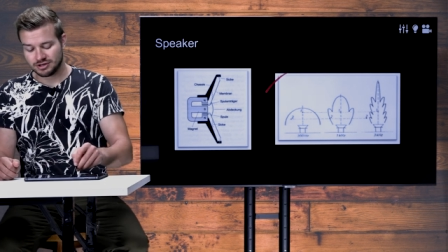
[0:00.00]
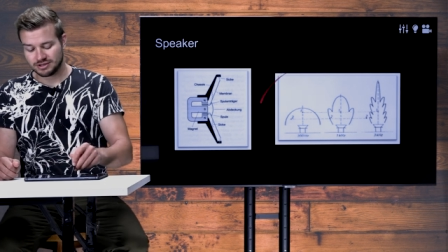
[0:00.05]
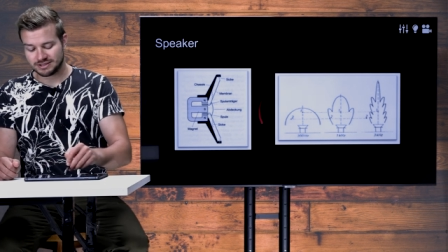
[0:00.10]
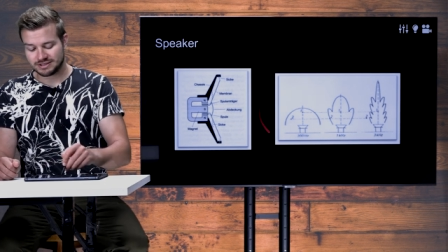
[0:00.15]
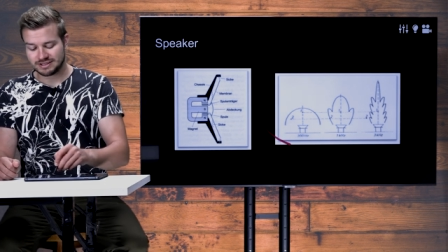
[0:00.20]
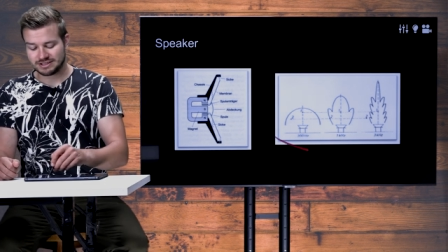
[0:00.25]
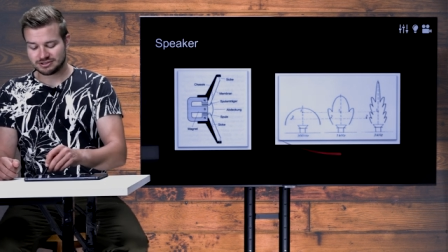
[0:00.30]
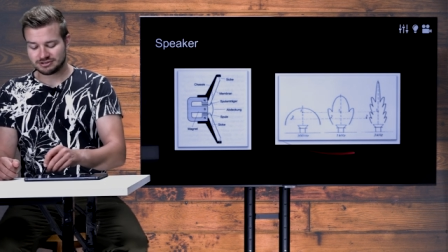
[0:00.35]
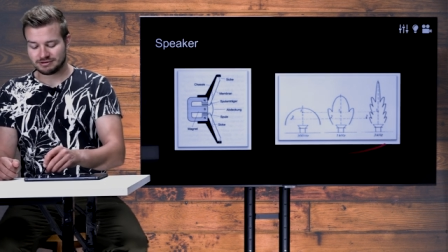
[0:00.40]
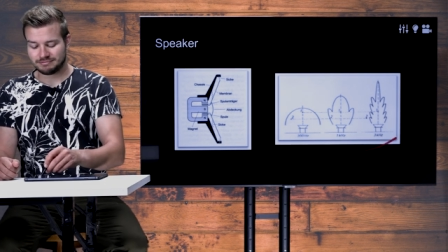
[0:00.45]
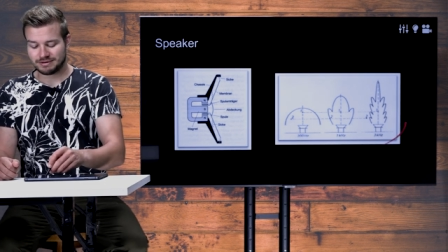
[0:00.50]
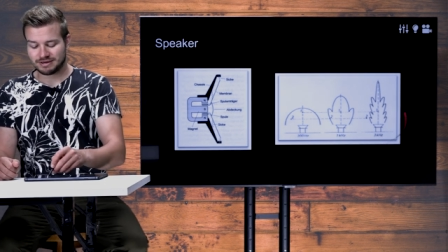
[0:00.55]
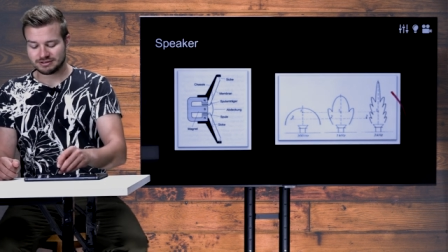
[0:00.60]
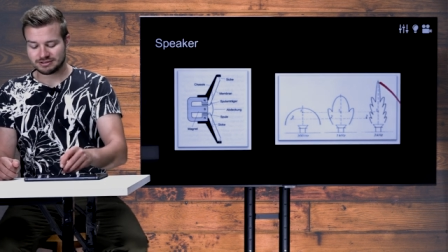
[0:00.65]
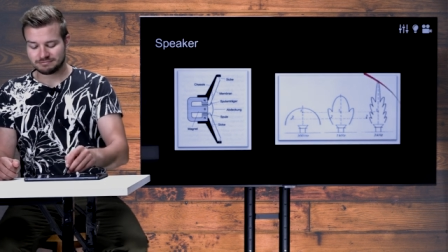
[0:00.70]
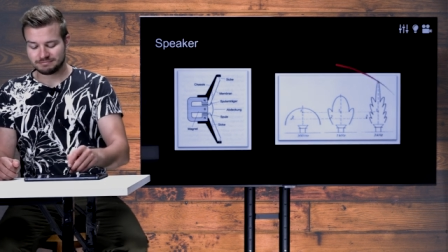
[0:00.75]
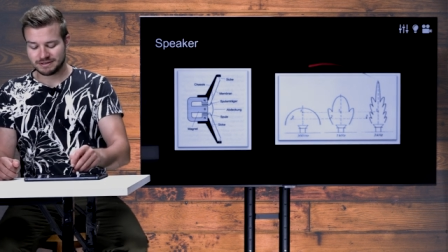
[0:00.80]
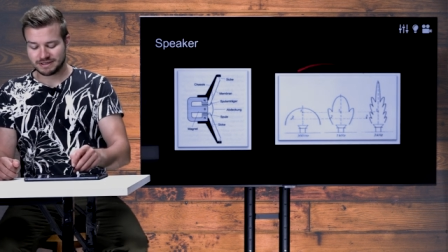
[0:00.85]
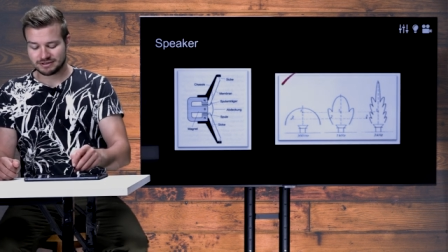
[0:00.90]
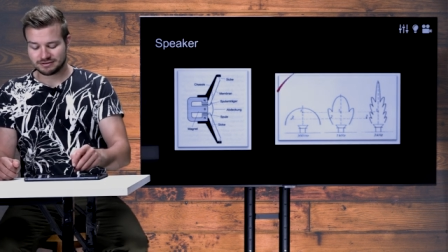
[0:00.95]
consider
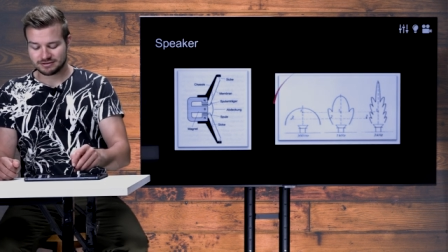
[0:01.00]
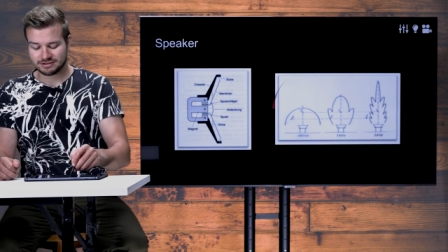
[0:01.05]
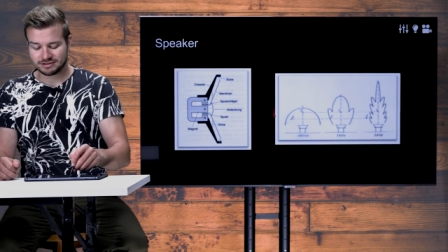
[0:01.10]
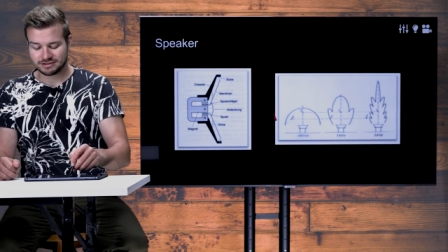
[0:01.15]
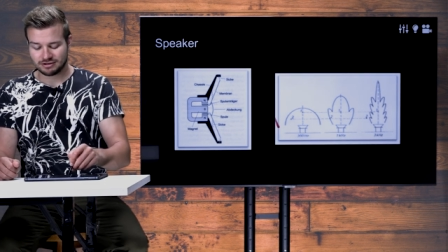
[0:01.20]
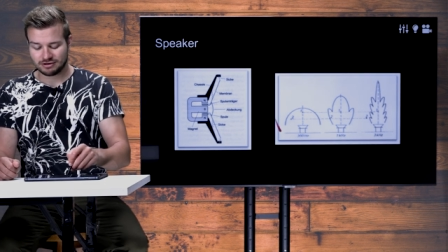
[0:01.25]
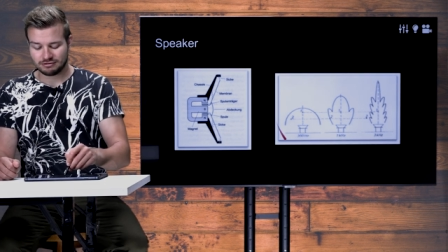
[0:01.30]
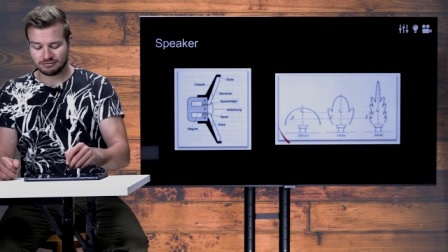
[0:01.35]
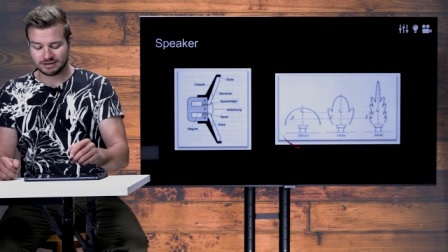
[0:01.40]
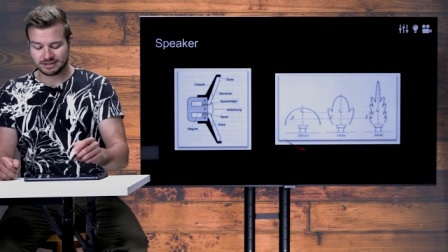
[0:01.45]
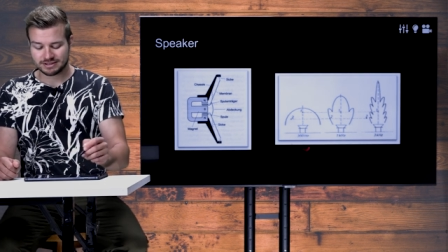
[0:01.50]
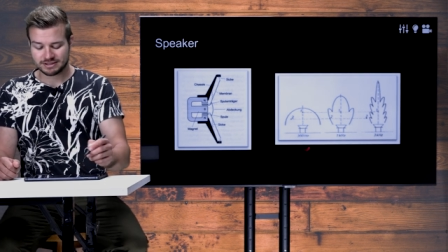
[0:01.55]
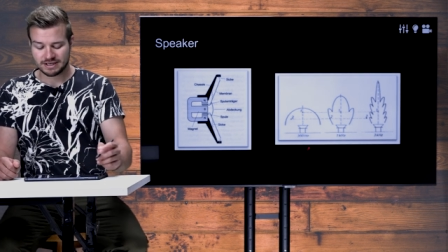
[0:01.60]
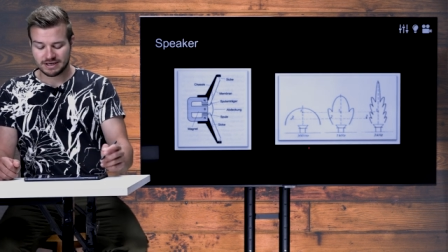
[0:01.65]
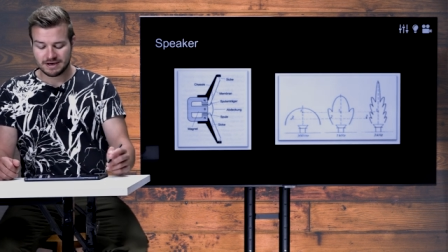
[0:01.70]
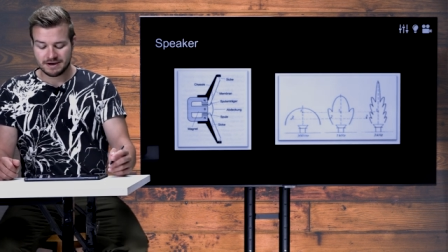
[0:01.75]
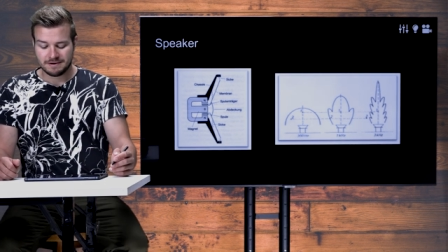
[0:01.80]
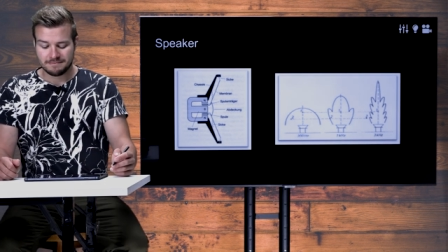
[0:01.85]
about speakers is always